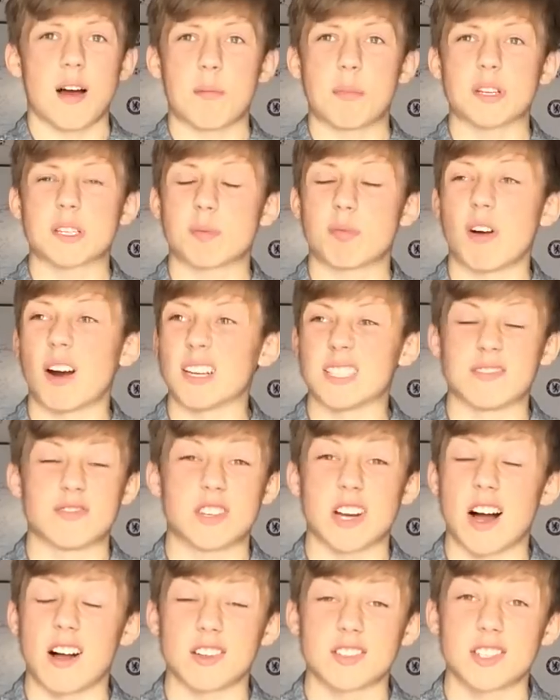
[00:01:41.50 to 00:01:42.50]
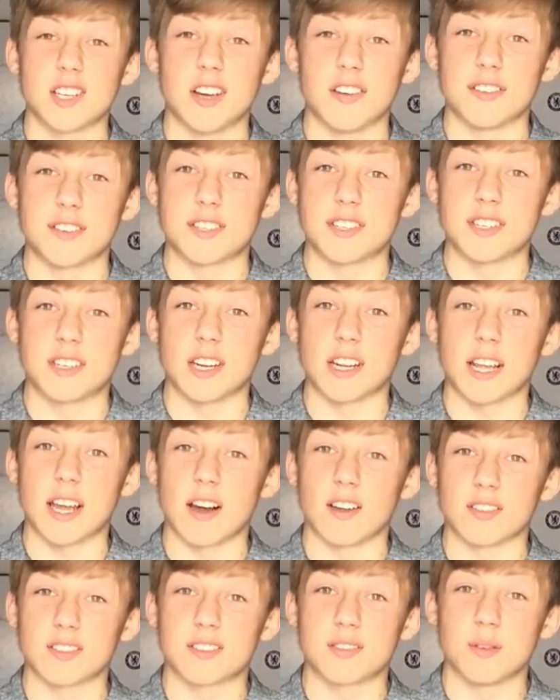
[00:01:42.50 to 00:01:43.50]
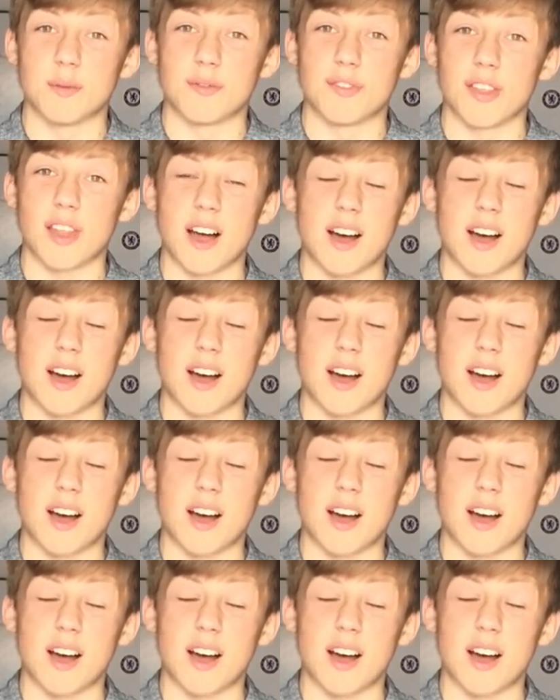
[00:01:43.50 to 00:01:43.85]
I'd be surprised if child services didn't get onto them for